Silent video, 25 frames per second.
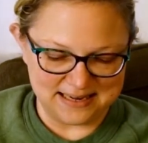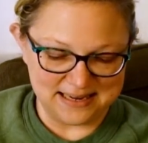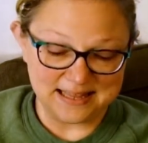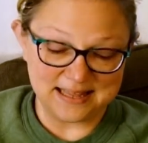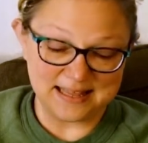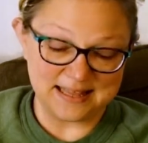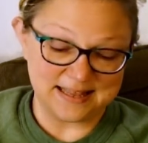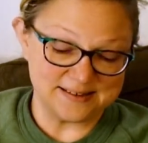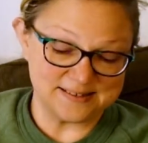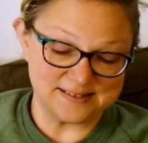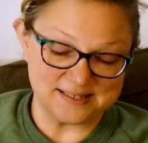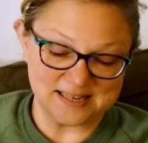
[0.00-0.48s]
It
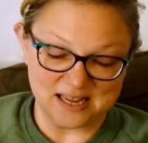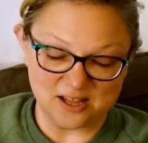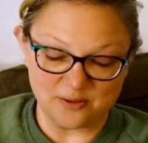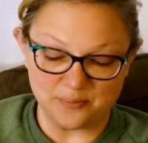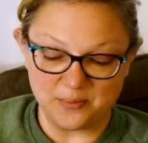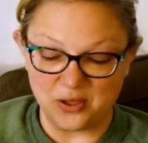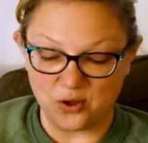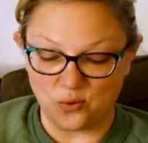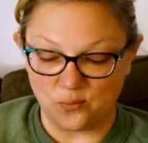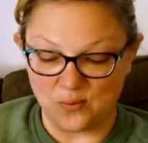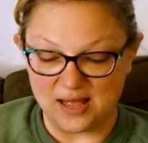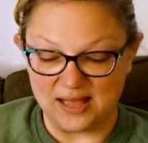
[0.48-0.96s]
can take
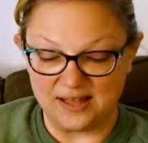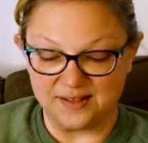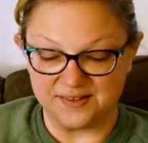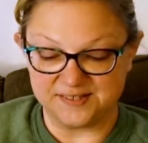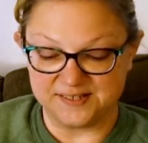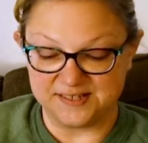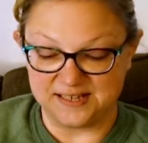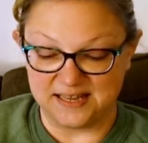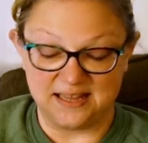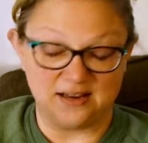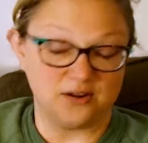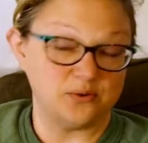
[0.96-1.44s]
me a while
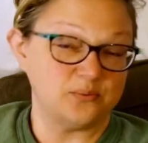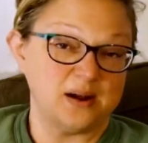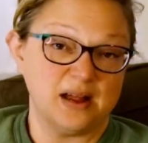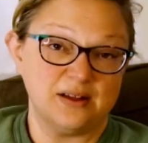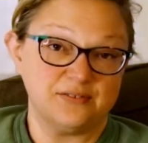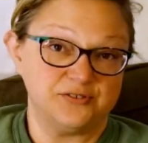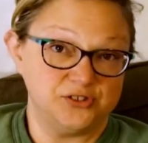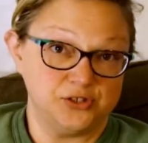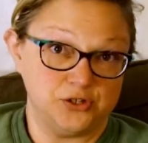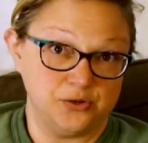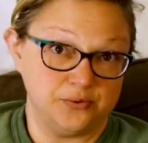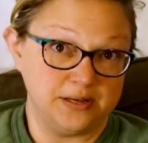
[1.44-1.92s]
to get
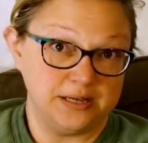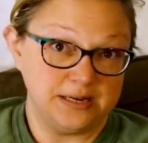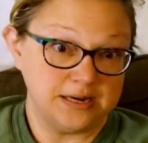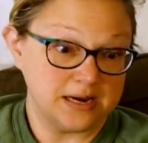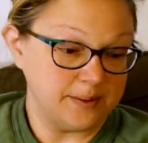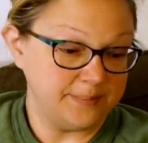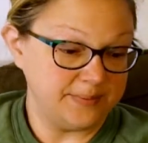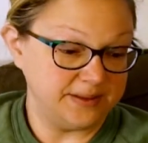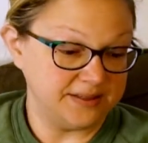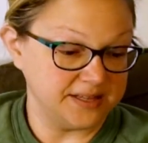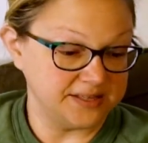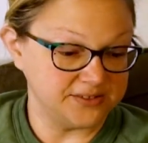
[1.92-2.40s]
around to it.
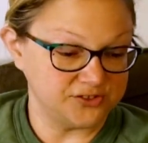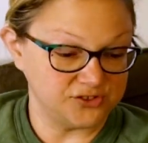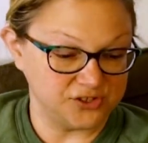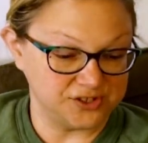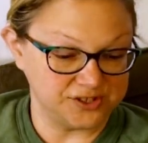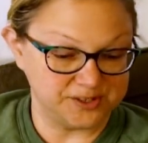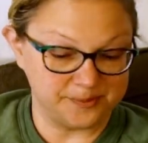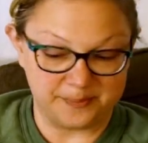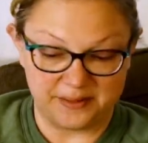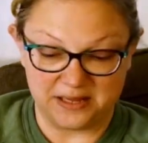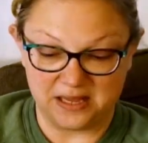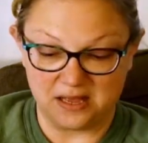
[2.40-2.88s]
I mean, let's
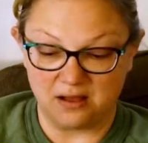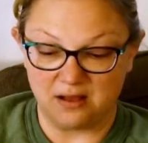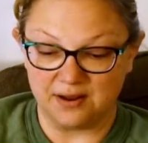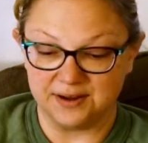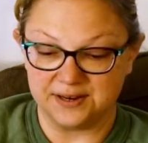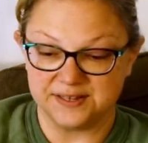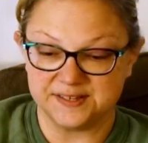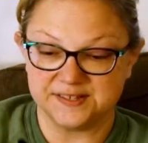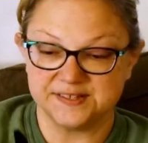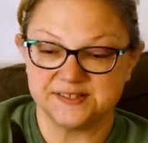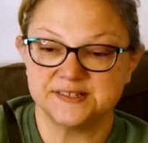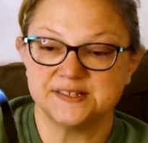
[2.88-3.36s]
just be
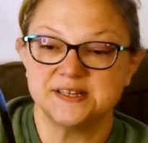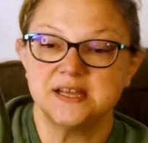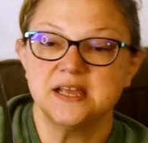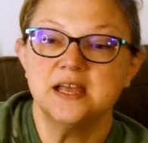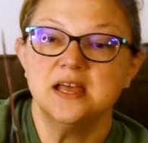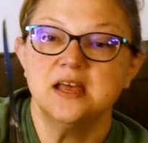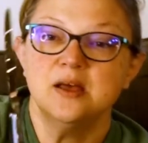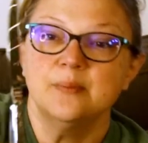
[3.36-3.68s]
honest.